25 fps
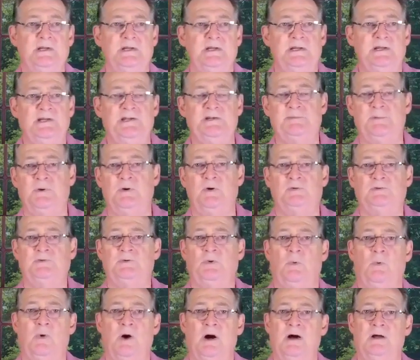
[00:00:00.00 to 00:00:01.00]
he spoke to
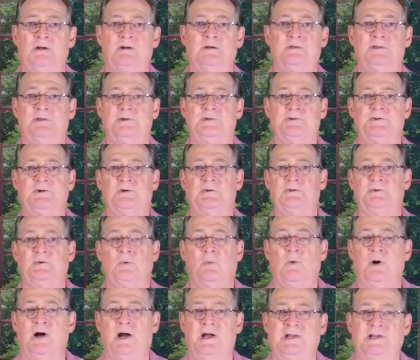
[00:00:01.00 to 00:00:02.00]
water that turned to
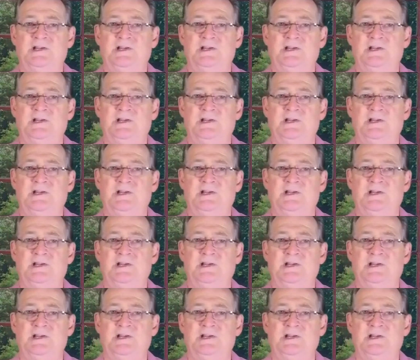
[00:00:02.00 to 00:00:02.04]
wine,